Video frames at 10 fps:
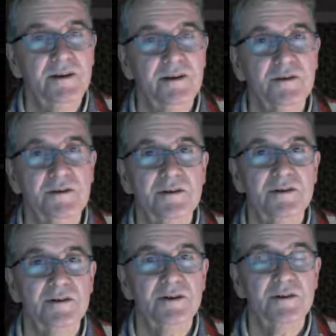you
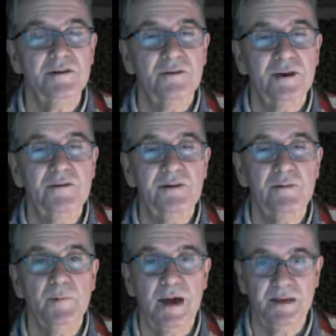can give them
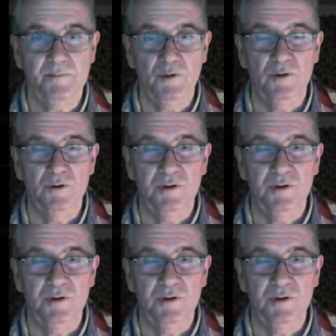a passport.